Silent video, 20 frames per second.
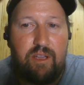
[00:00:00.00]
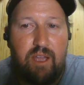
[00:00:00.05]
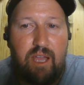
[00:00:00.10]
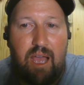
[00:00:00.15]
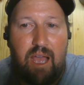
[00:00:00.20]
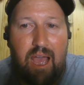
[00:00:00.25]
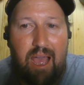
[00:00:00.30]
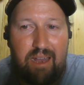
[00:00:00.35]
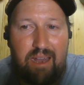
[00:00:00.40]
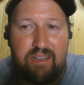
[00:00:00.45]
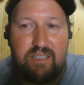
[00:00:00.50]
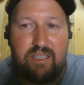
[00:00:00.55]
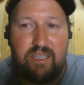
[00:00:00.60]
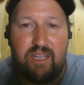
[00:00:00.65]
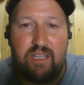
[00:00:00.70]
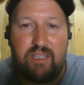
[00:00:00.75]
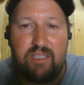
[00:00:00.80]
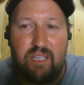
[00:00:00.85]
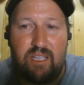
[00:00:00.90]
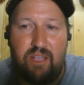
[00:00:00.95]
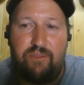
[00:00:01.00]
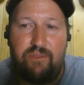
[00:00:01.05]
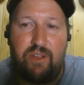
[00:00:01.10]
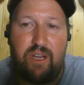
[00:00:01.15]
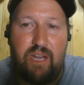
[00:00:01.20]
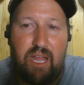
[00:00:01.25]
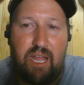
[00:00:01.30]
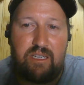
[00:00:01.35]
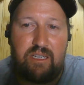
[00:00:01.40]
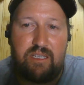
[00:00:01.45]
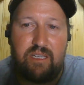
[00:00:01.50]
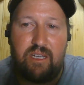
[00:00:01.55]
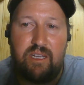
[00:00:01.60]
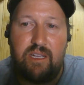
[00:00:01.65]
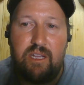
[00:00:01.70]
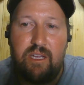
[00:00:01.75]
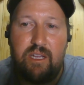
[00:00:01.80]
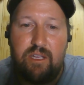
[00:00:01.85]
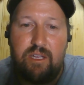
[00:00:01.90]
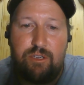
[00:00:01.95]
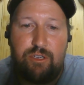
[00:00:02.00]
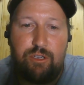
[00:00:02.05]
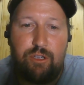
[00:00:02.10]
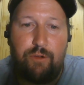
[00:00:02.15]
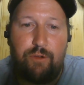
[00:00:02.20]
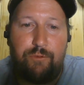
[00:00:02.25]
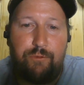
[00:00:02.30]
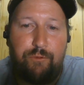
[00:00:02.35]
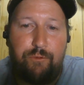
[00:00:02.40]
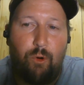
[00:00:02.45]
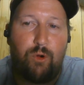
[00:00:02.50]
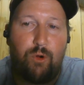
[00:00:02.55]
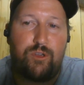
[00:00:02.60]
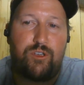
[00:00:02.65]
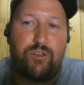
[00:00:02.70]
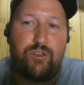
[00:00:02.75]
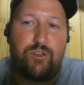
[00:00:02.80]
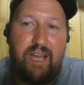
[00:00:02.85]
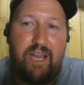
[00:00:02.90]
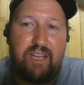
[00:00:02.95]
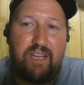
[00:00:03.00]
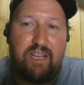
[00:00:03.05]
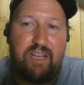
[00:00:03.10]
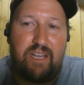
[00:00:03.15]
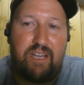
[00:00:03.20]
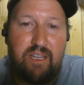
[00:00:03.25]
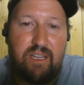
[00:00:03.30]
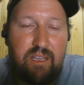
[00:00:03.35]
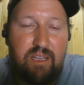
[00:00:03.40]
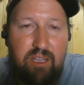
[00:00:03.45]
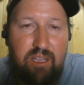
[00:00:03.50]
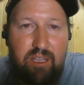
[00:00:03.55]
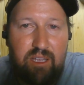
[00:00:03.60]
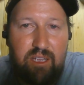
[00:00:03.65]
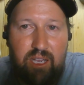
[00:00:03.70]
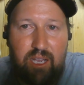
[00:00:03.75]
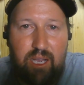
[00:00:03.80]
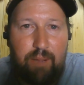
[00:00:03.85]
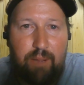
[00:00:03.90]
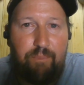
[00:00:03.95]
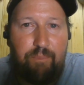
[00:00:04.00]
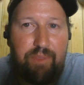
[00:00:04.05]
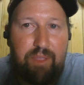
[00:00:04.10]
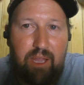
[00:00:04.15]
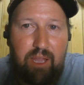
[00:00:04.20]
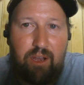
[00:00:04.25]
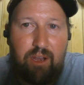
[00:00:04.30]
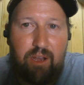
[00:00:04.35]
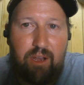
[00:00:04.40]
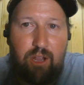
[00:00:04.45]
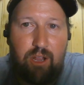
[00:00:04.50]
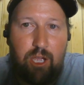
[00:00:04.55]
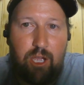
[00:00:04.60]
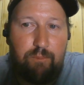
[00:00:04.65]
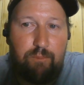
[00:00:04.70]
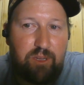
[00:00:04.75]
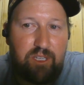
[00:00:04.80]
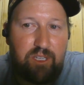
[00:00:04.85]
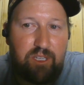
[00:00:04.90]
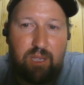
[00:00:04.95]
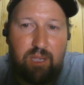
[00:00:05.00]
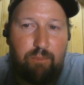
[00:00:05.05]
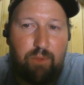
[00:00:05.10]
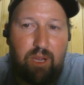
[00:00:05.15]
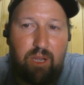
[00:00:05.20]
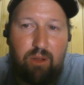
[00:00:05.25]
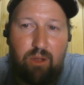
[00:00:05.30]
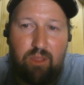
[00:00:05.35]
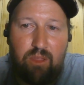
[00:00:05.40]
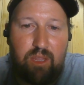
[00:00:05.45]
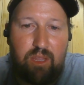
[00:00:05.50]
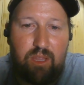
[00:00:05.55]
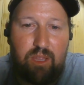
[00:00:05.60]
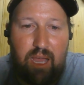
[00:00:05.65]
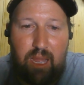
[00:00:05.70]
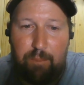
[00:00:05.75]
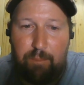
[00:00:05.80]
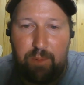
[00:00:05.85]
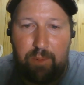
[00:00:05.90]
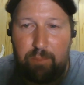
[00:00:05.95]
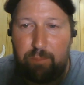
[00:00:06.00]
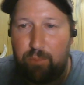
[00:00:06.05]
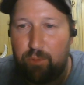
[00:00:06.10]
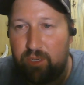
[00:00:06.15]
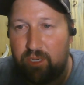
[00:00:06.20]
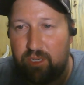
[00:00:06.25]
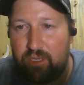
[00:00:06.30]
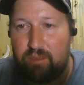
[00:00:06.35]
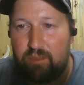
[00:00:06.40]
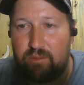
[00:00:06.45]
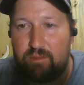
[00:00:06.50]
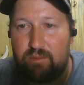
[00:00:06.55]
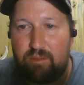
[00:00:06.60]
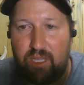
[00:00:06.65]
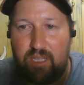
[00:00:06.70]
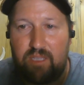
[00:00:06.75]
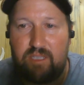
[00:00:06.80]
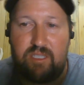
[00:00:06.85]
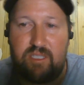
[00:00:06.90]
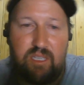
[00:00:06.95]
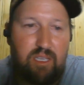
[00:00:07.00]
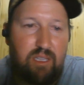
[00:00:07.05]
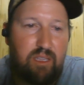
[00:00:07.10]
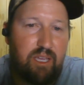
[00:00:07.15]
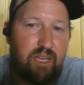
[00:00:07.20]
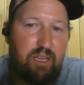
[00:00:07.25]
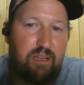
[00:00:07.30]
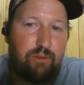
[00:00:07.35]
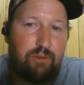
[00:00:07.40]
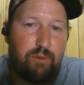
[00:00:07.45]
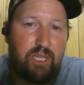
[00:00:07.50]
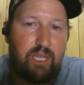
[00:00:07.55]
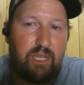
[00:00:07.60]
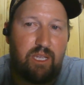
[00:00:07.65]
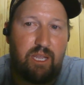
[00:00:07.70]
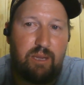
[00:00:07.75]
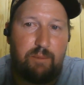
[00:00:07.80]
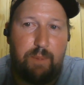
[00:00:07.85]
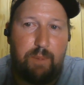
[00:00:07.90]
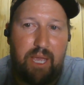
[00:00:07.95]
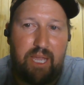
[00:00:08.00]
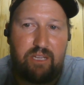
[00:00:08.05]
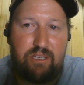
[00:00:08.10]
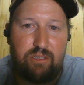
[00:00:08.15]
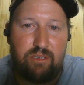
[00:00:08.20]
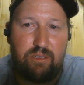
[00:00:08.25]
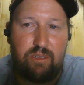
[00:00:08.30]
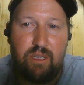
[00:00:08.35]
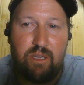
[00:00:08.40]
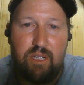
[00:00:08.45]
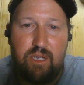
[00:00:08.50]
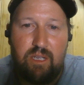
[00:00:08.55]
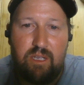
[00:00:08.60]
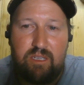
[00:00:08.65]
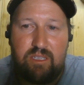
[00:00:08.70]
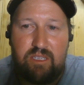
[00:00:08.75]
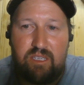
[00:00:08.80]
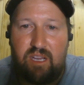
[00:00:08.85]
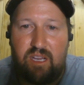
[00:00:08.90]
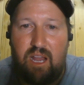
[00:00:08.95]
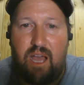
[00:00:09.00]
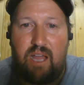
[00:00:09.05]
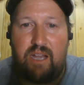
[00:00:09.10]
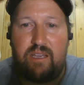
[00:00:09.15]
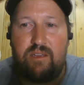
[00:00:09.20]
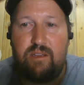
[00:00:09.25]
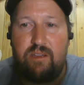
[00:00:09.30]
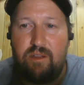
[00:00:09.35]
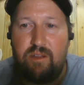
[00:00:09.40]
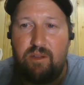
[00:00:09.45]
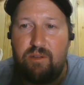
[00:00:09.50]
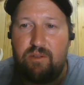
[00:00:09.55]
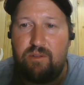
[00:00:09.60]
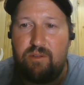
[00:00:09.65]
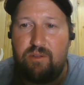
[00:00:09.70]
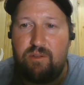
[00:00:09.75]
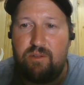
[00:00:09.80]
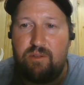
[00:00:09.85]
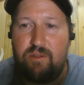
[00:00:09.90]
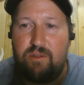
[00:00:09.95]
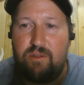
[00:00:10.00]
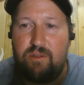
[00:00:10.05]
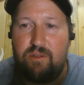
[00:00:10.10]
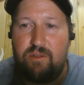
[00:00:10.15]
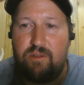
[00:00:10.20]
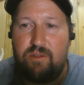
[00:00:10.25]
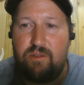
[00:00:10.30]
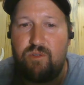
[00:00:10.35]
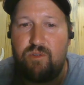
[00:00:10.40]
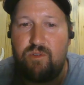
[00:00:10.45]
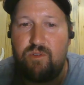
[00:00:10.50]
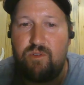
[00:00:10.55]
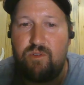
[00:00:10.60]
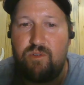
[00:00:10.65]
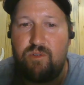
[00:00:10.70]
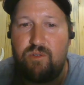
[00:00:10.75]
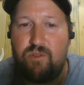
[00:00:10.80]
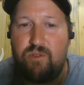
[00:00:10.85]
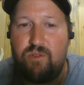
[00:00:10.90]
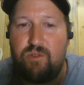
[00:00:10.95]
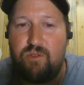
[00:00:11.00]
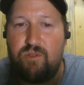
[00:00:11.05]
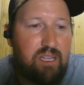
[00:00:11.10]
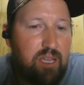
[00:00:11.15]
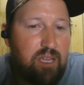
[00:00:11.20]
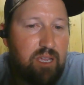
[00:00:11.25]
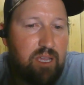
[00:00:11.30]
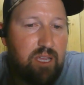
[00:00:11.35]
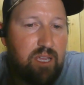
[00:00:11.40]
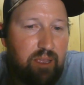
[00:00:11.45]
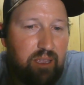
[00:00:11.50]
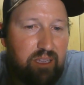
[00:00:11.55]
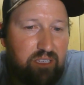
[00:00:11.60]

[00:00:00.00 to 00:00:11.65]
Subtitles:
hunter, South African hunter, to afford to hunt here. And hopefully somewhere along the line people can see that, and we can get back to slight normality. So let's